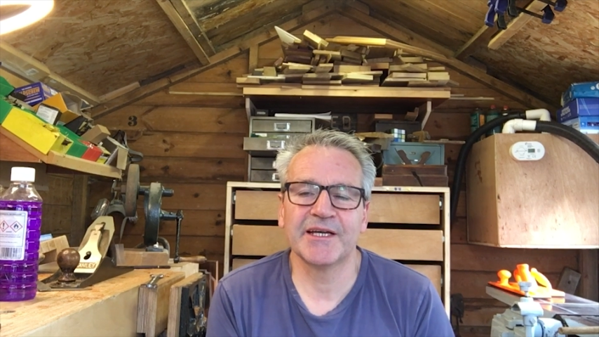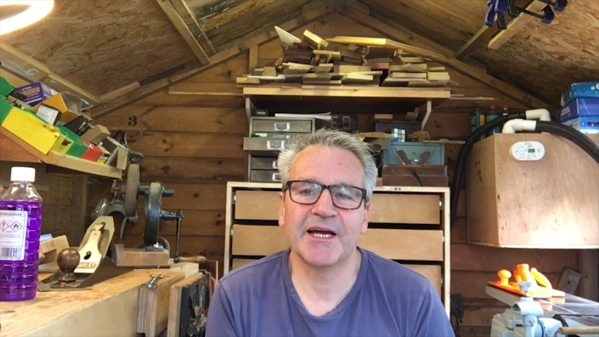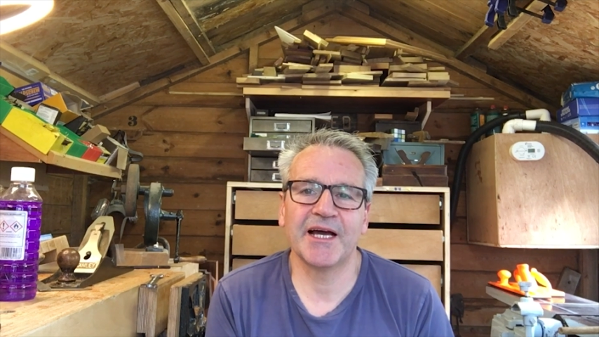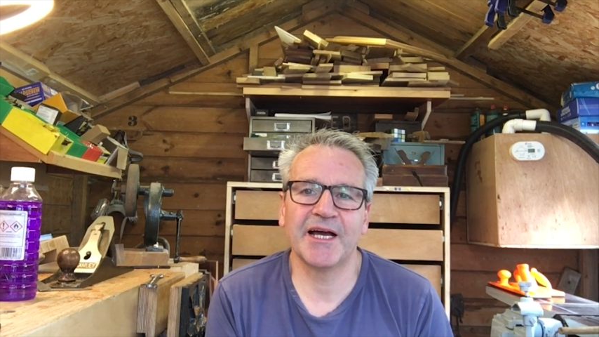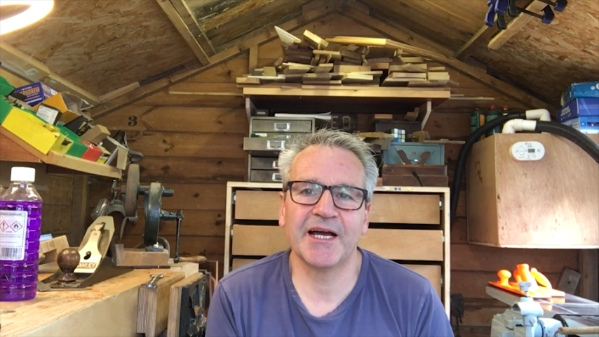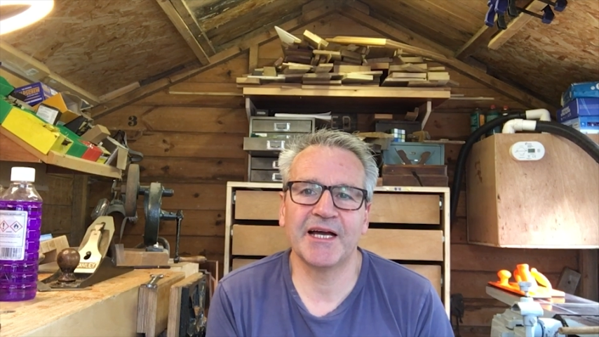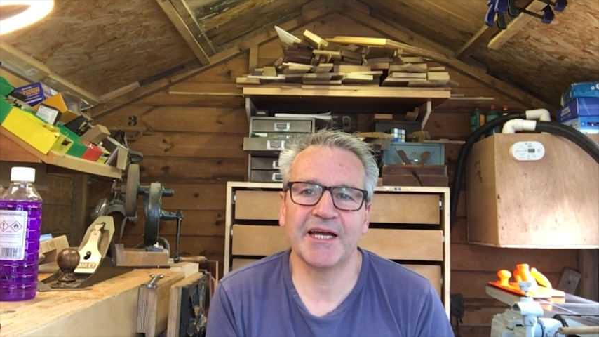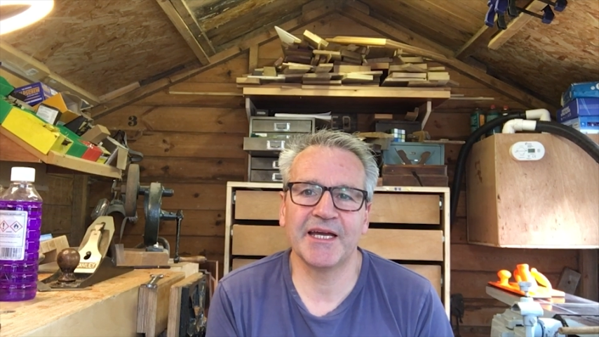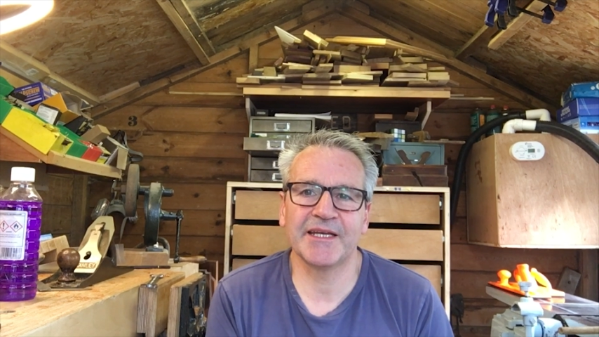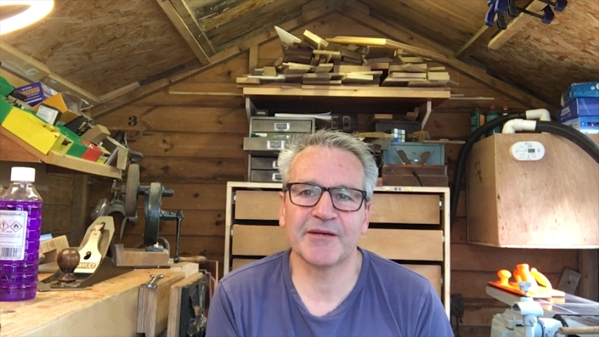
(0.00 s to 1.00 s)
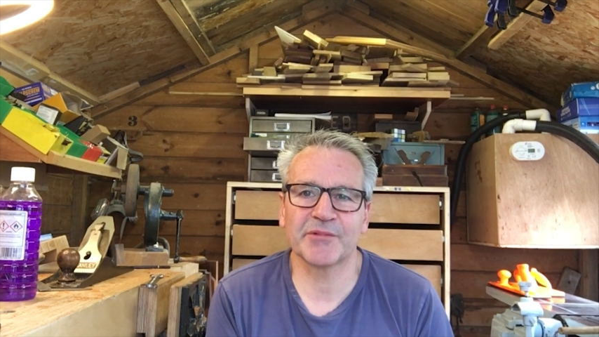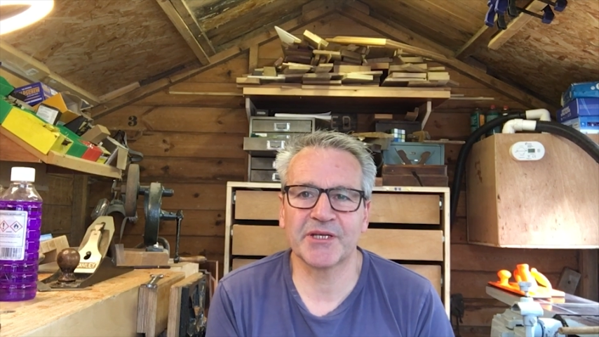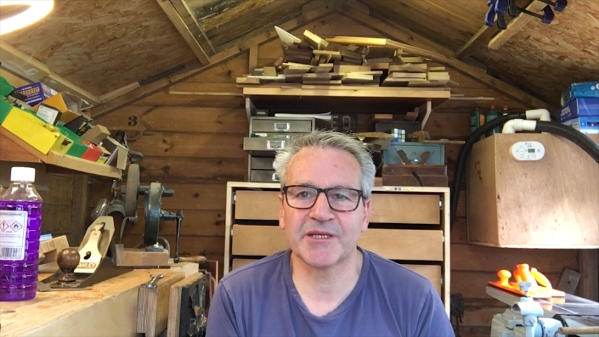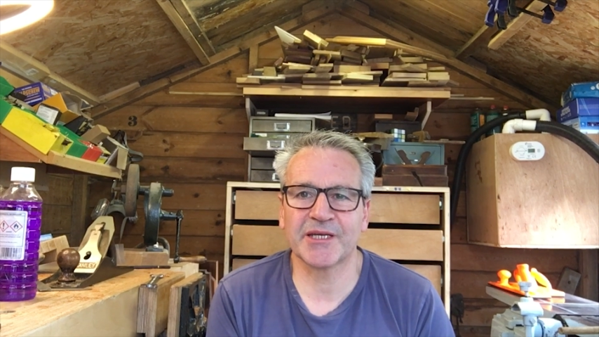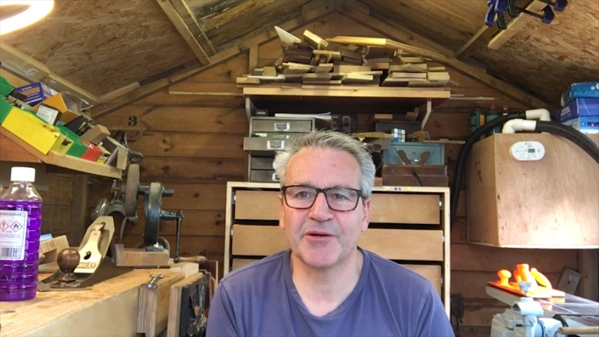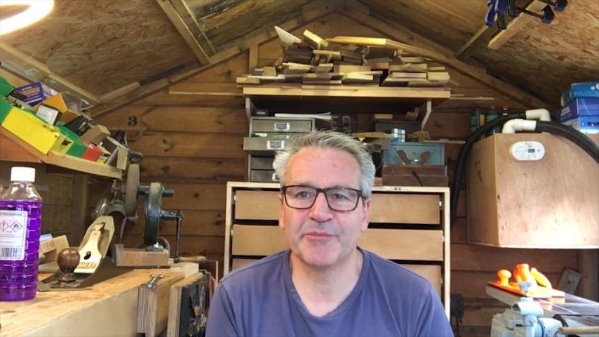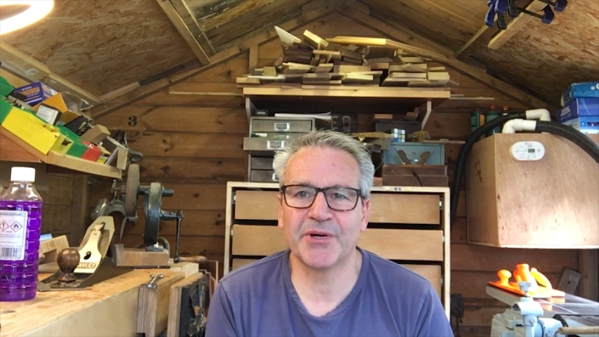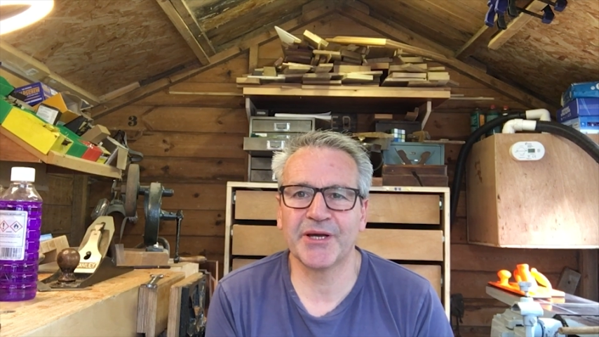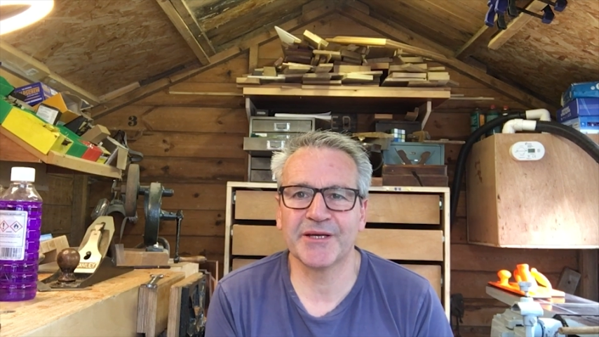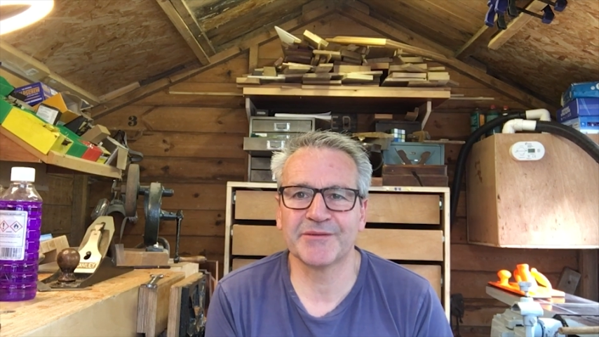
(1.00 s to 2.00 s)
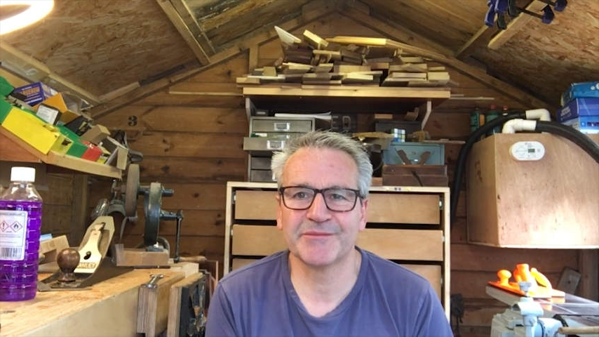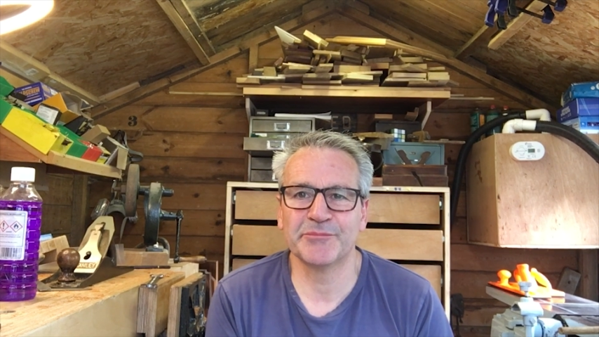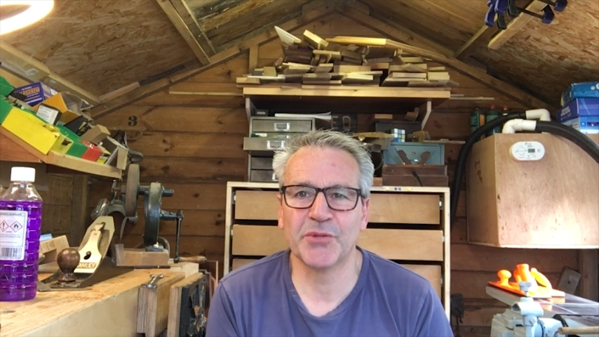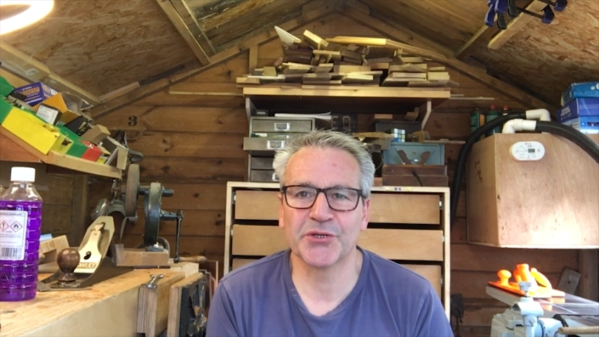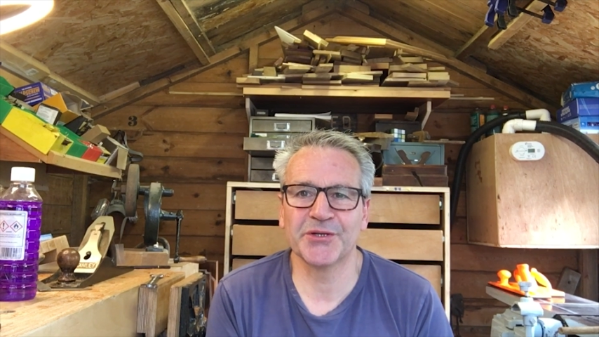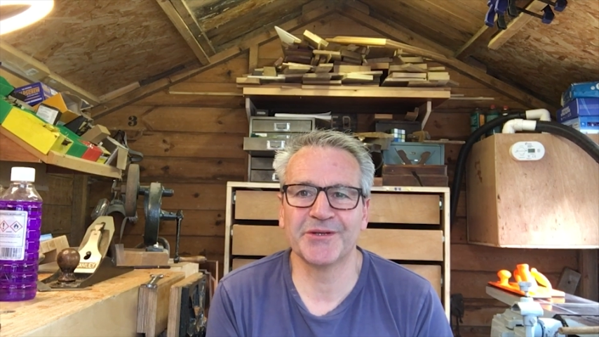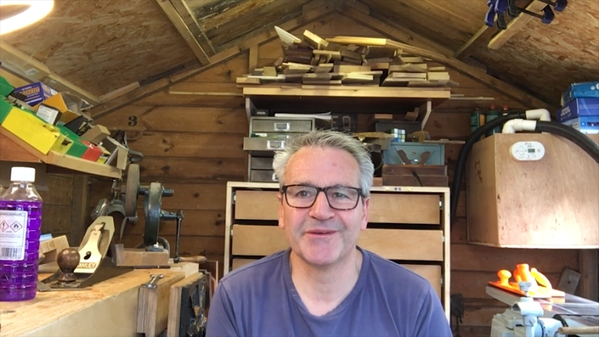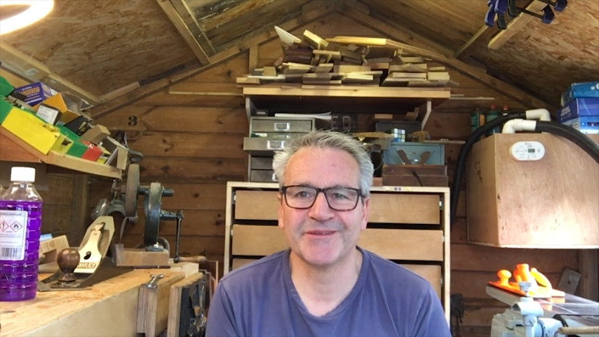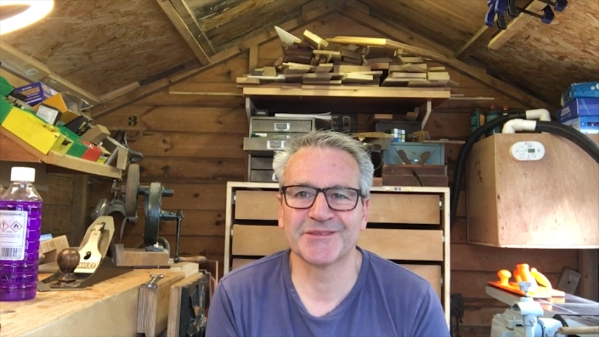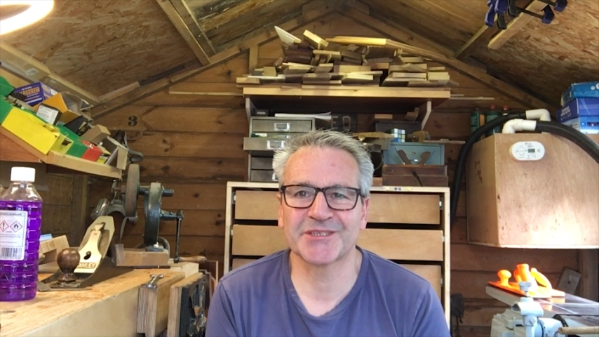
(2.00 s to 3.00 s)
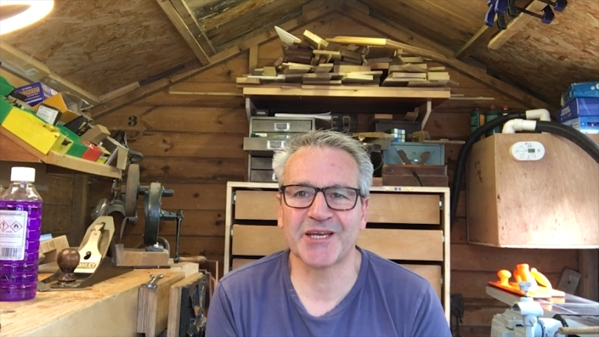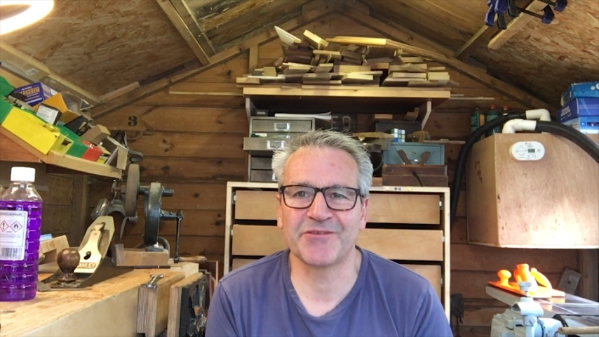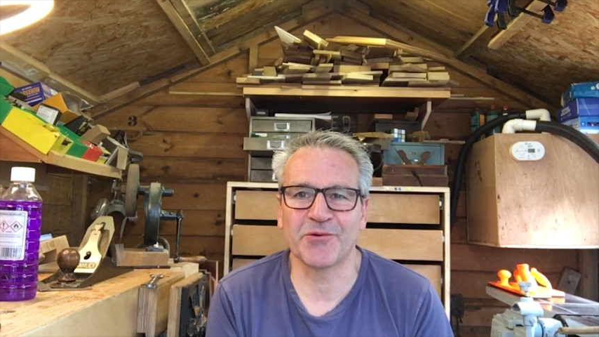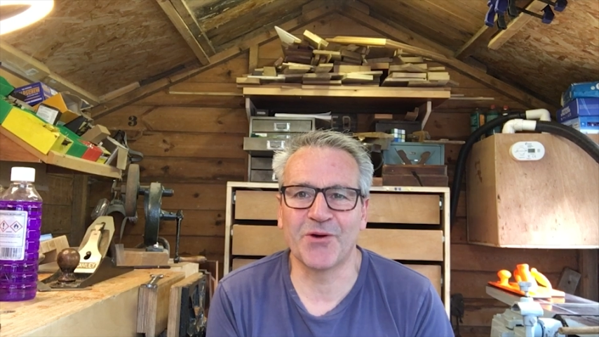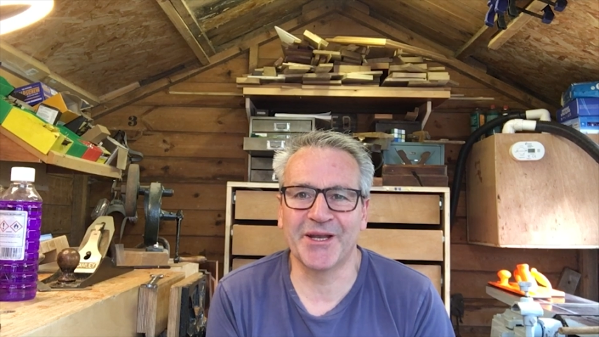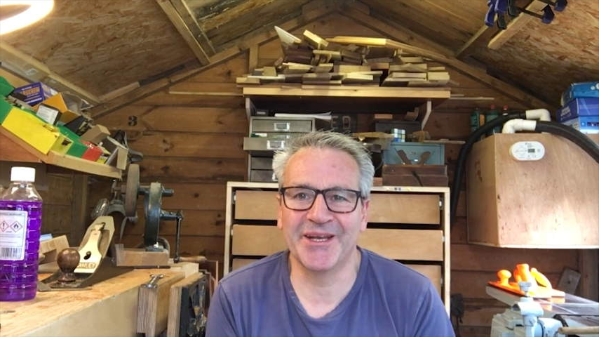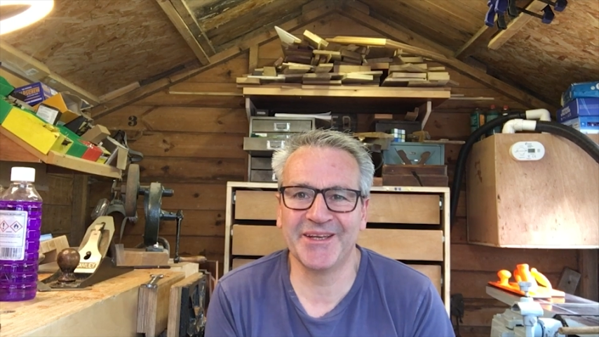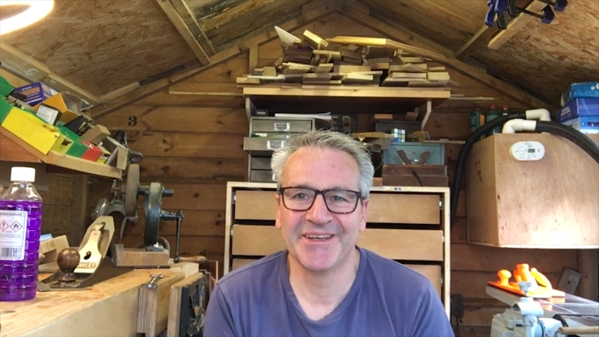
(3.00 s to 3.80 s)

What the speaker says: and I'm going to go and buy a modern, safer one.